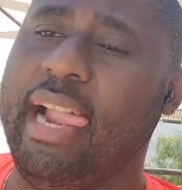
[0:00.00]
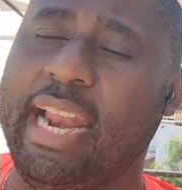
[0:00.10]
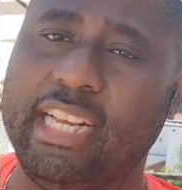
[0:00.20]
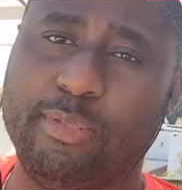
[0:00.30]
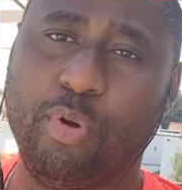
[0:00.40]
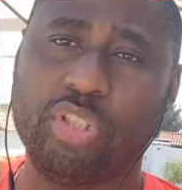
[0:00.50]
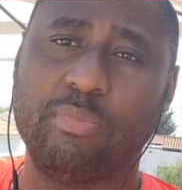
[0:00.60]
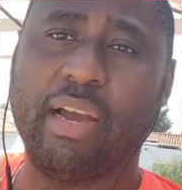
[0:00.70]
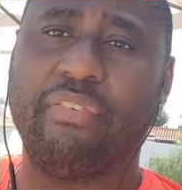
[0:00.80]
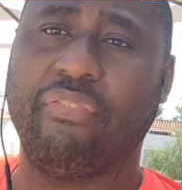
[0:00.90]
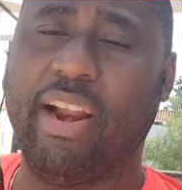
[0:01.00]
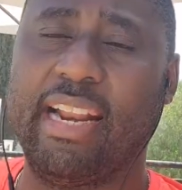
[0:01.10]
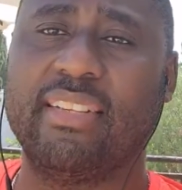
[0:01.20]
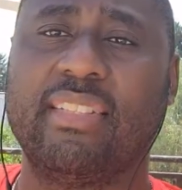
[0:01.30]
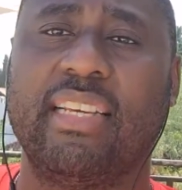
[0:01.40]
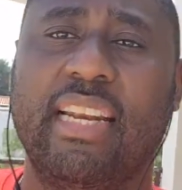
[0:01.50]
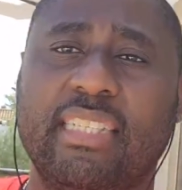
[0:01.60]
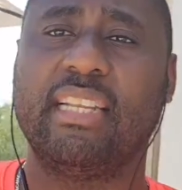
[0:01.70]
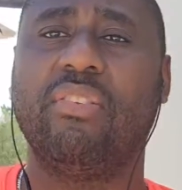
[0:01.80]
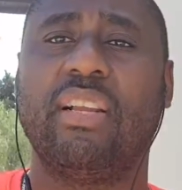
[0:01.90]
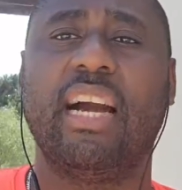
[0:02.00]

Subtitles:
and I spoke to my friends and I said, look